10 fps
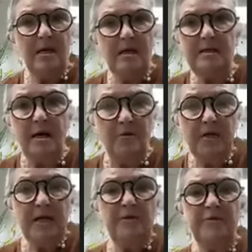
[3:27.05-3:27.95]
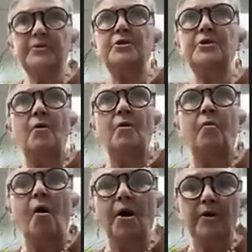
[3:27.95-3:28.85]
No, there was no
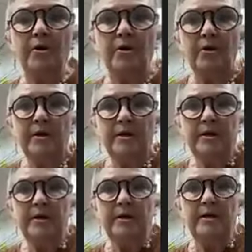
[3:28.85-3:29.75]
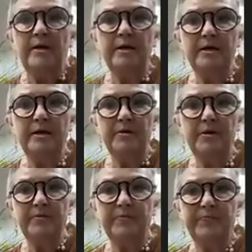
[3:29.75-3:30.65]
water, uh,
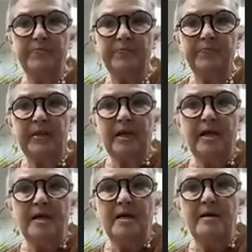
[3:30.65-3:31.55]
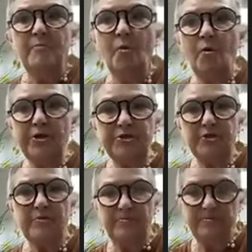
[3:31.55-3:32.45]

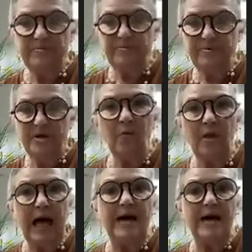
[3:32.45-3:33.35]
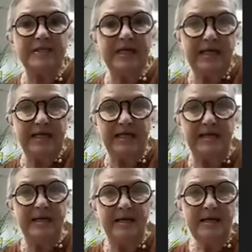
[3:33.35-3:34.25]
moisture, no live
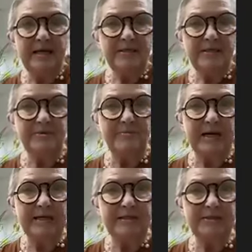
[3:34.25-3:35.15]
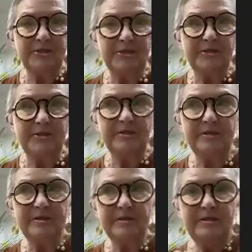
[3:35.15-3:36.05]
skin to make it
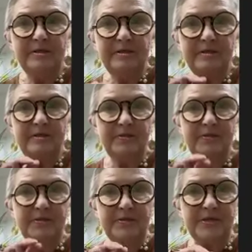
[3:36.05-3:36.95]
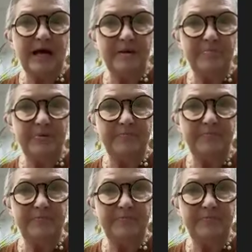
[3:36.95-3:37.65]
zap.